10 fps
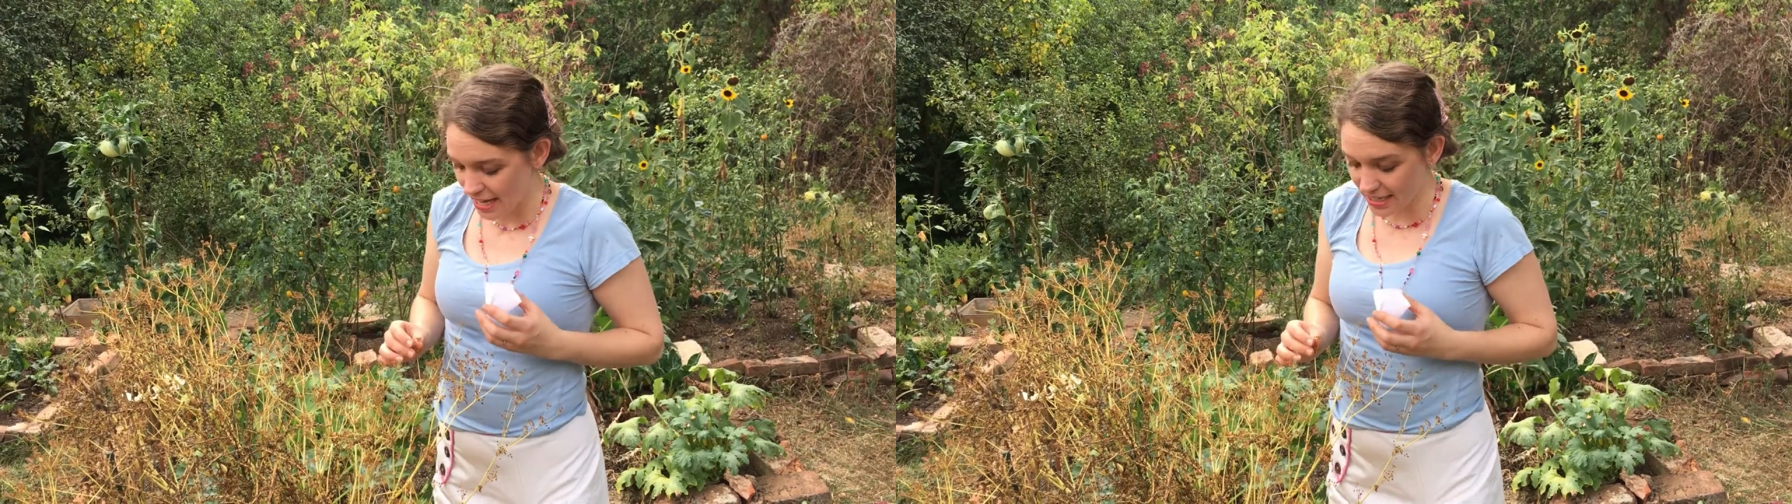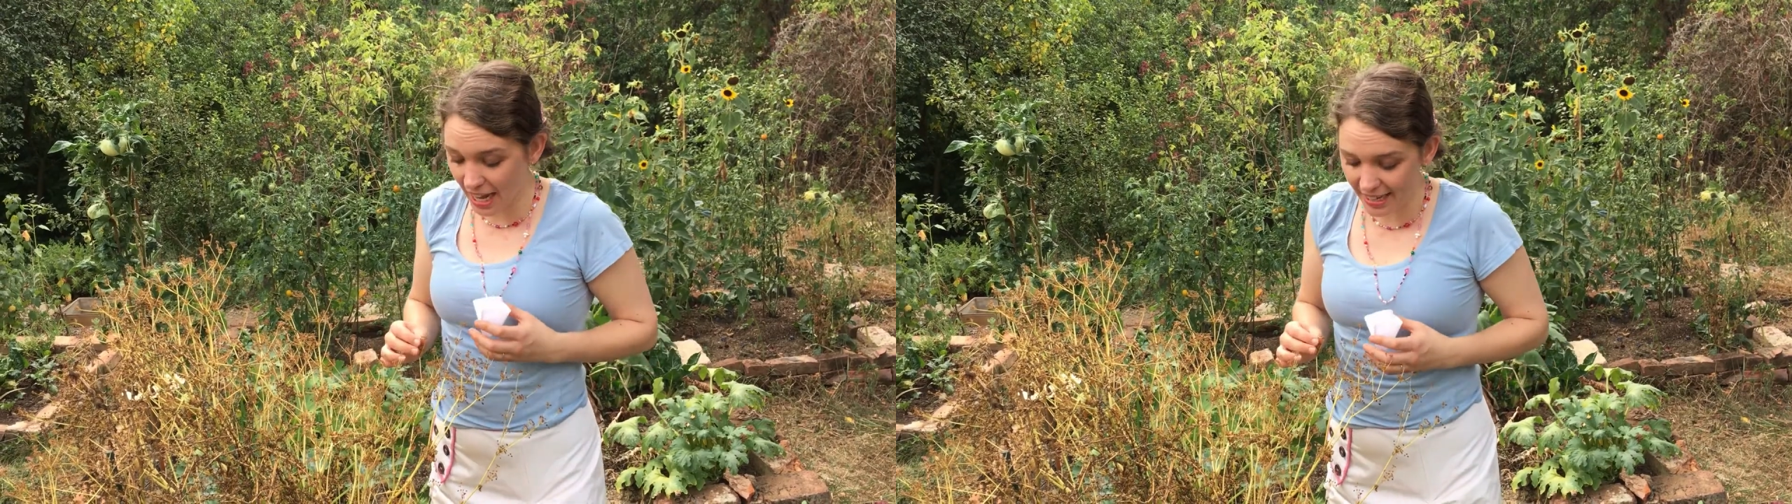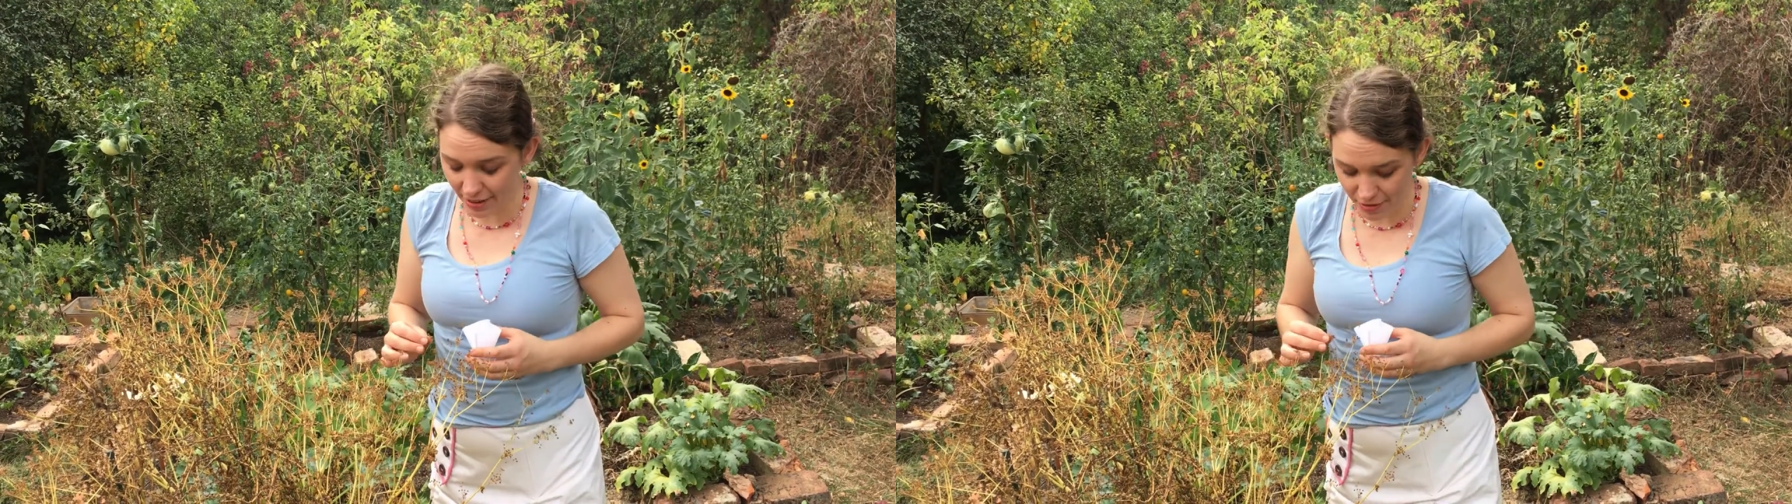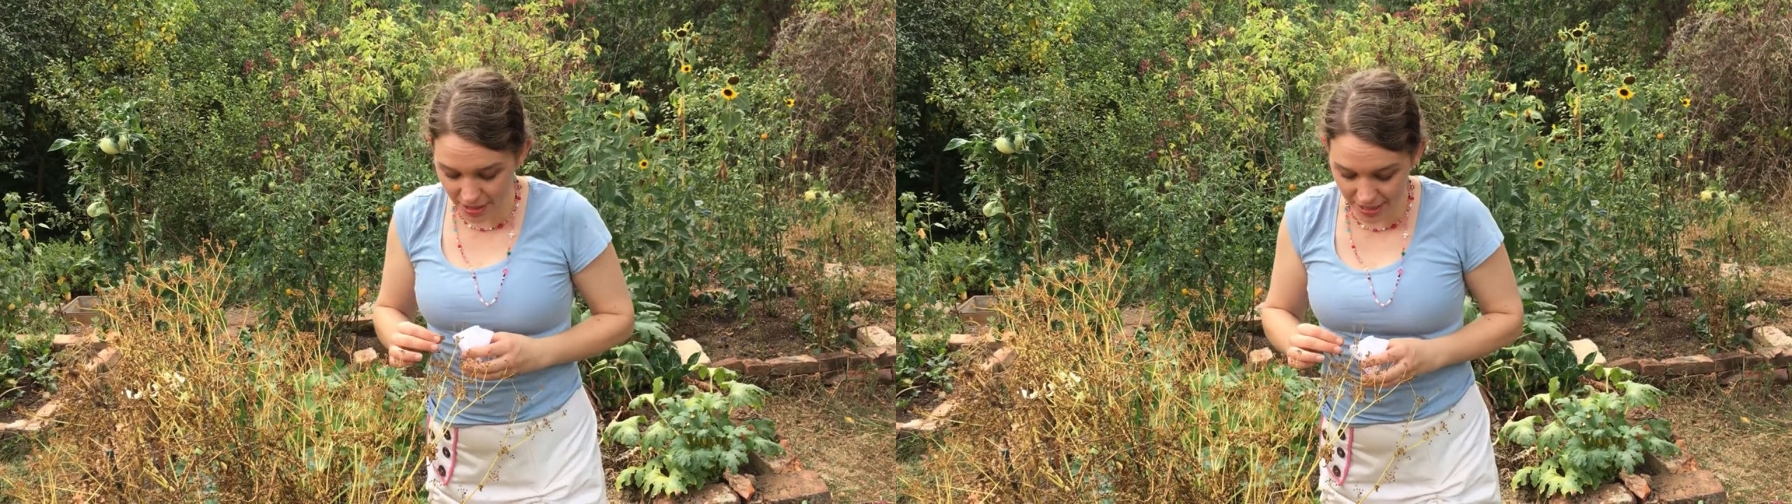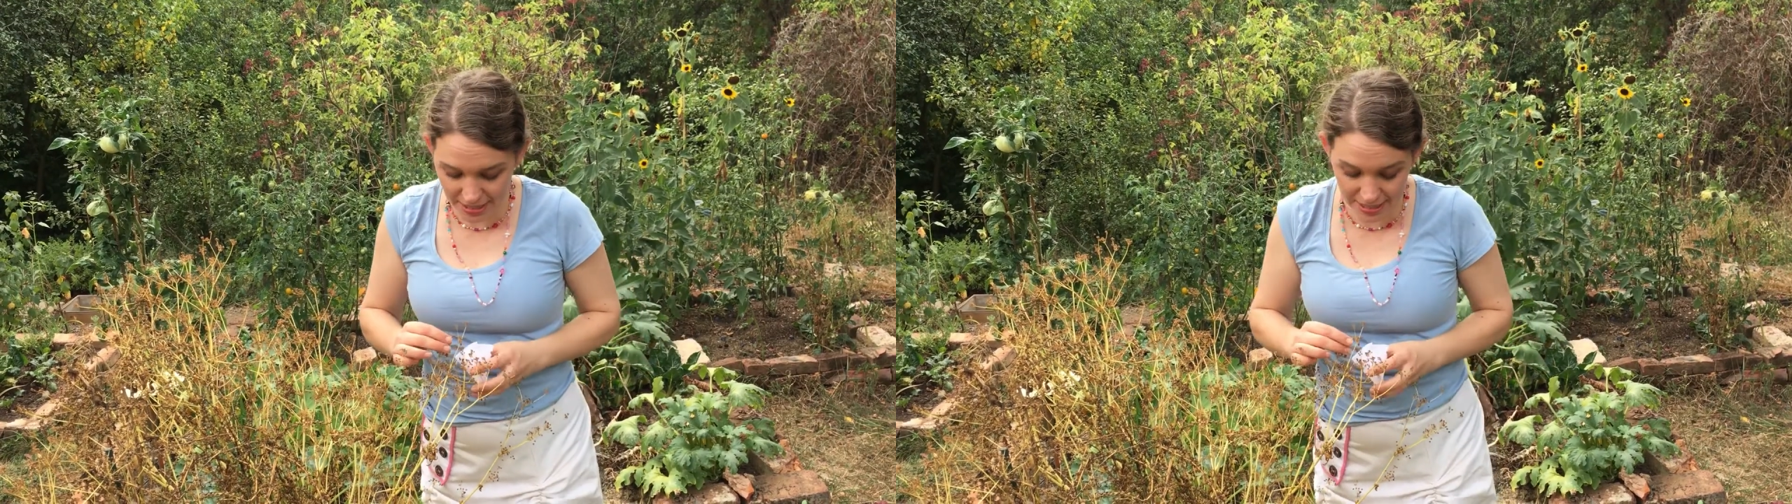and like
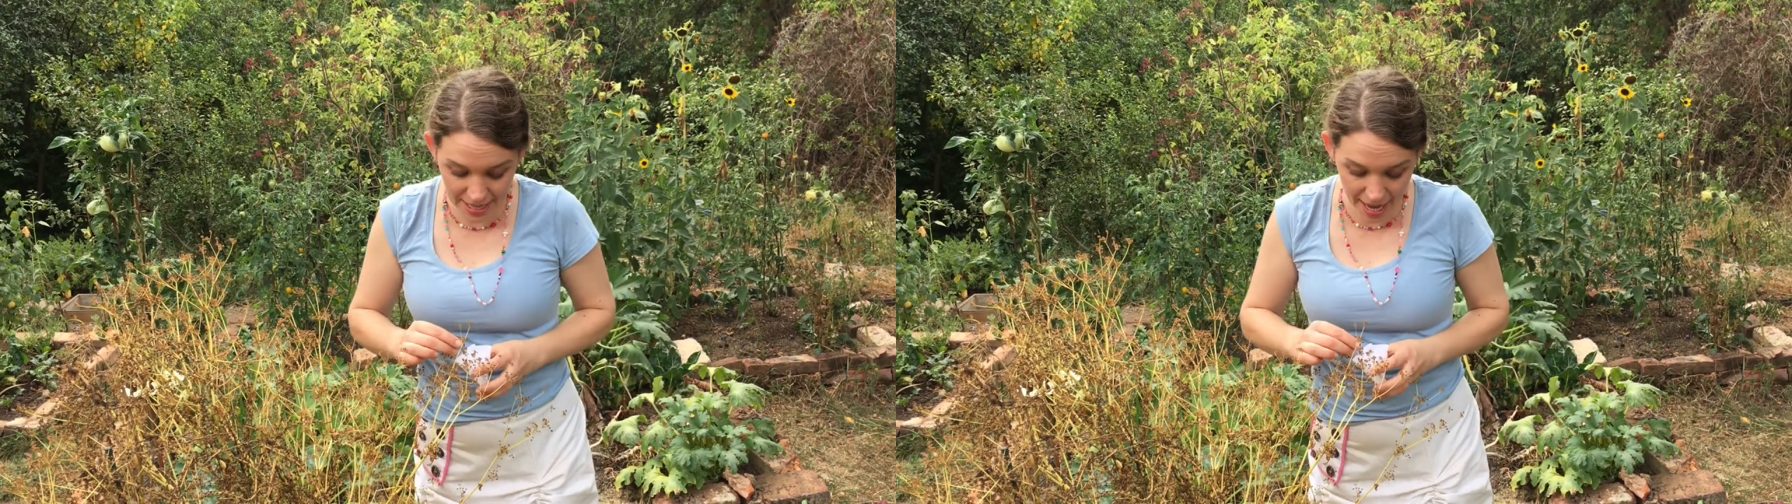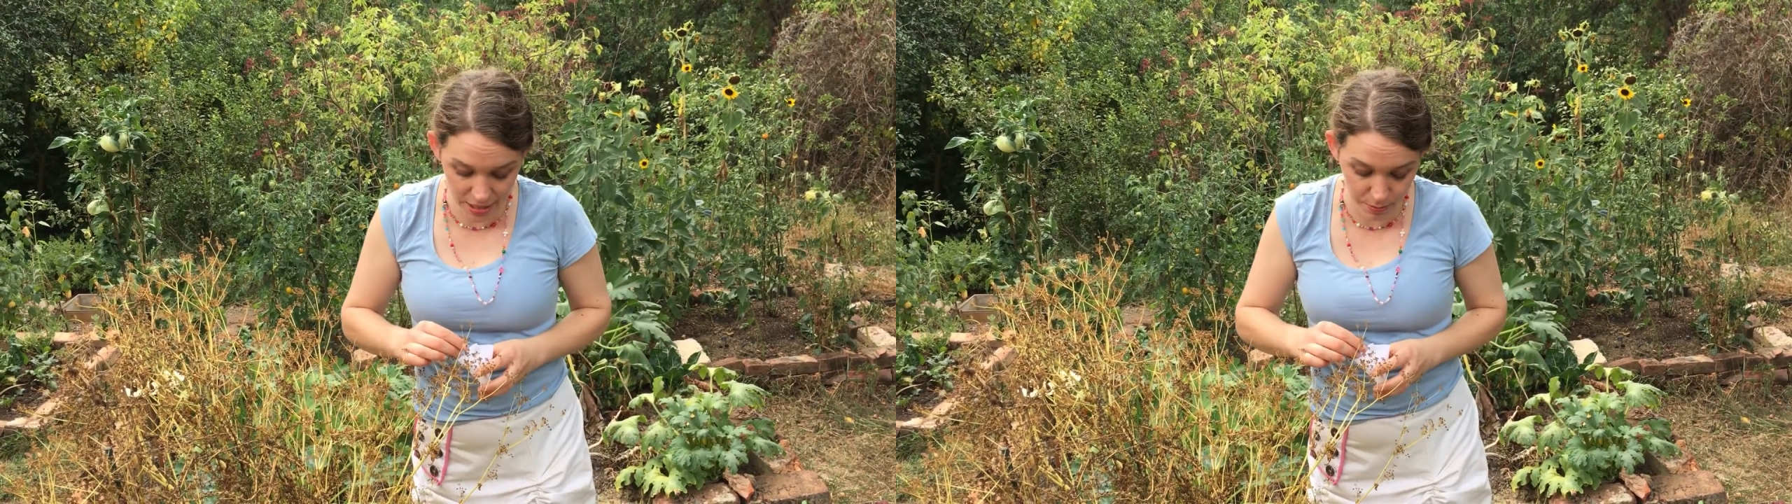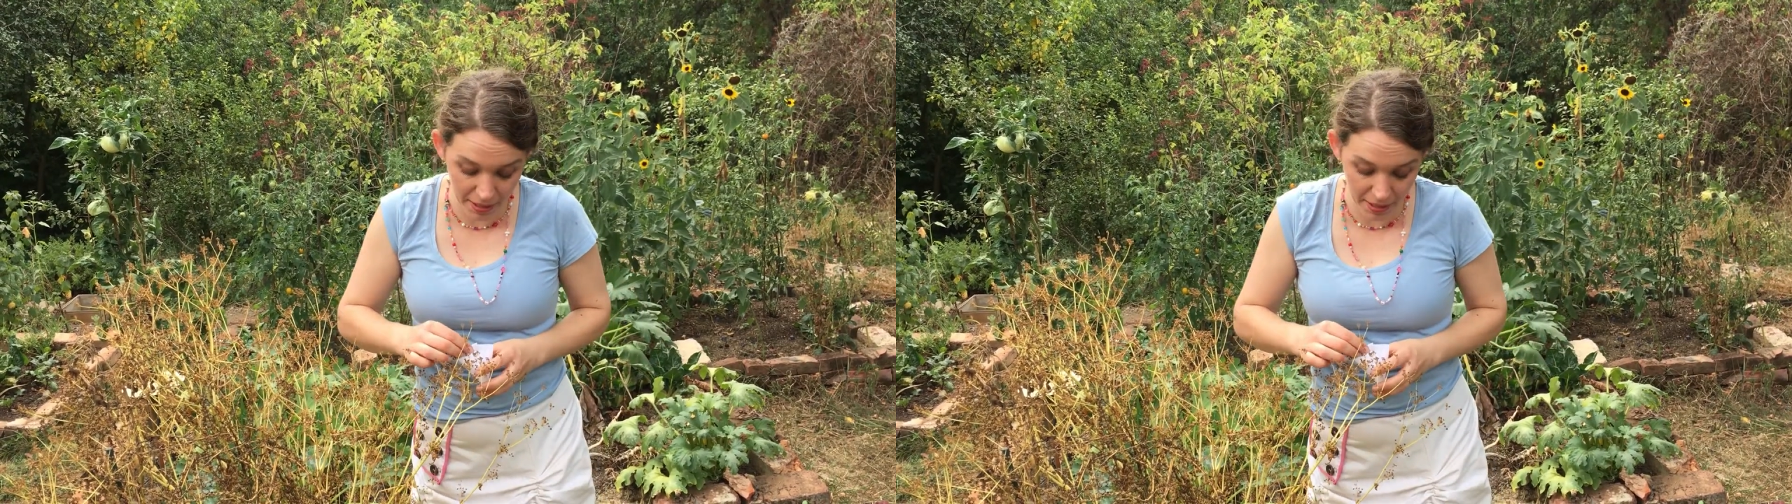everything's dead,